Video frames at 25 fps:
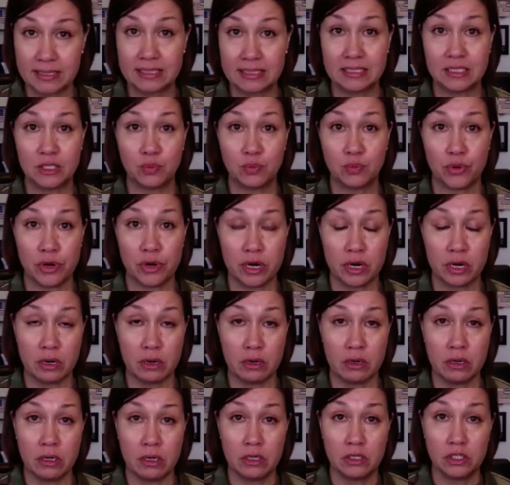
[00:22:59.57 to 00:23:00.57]
needs
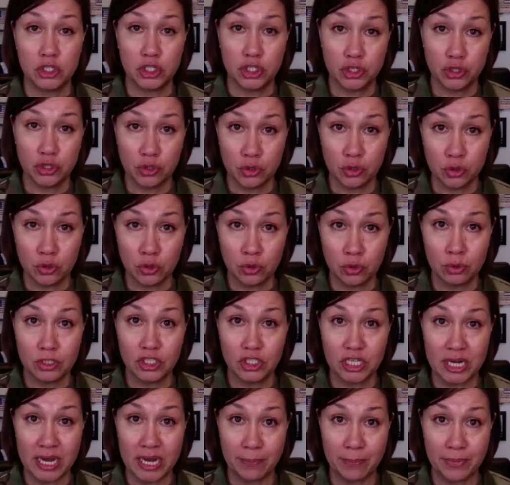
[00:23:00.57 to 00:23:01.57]
prayer. Two,
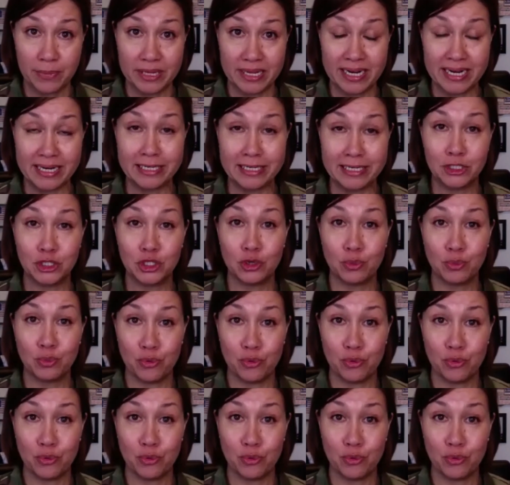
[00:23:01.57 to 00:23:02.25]
chaplain, I need you to